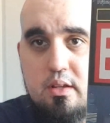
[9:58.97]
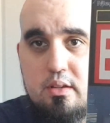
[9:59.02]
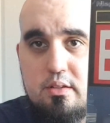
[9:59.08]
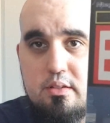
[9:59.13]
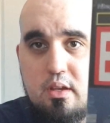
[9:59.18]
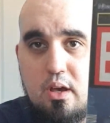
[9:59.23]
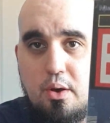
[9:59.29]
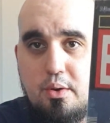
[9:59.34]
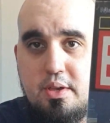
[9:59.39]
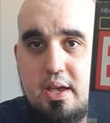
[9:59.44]

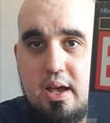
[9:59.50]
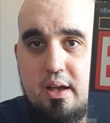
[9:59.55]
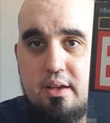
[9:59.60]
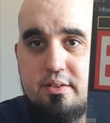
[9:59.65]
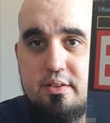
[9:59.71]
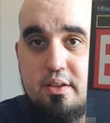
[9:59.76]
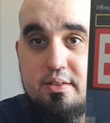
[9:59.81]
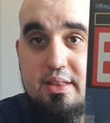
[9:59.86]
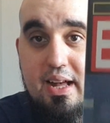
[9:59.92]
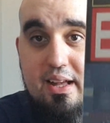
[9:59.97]
So yeah,
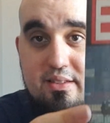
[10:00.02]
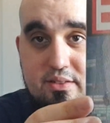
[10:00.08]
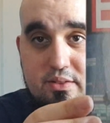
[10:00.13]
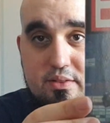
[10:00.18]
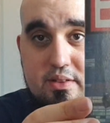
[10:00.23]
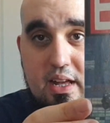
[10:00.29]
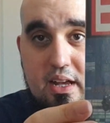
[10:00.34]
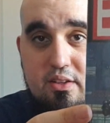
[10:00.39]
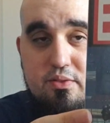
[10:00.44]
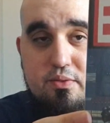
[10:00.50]
so
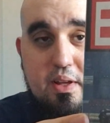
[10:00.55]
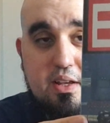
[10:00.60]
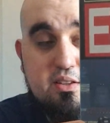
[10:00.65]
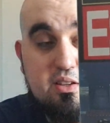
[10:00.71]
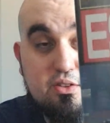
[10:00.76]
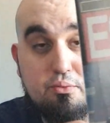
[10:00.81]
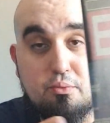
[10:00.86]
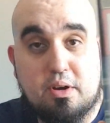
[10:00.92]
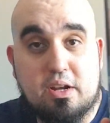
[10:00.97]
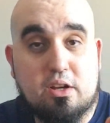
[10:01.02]
that's
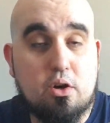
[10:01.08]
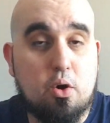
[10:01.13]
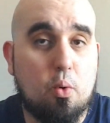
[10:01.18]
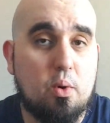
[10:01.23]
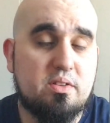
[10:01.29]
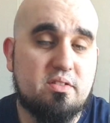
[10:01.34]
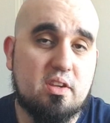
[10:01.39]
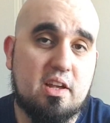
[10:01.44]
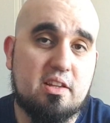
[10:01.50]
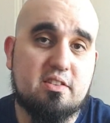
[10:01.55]
it's really cool.
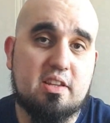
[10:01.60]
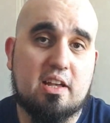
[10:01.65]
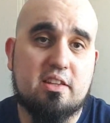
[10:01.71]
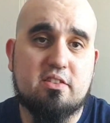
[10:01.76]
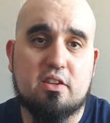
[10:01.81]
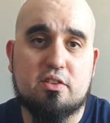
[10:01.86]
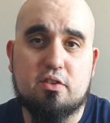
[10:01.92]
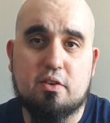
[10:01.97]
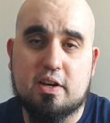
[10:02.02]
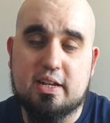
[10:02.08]
It's
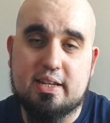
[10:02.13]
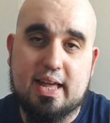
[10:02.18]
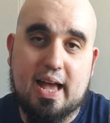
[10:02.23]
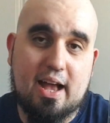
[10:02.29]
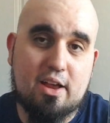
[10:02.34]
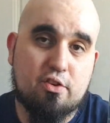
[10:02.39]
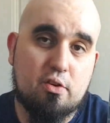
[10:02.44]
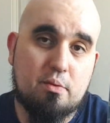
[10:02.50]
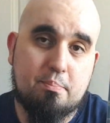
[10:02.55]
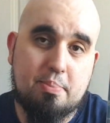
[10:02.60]
a like an action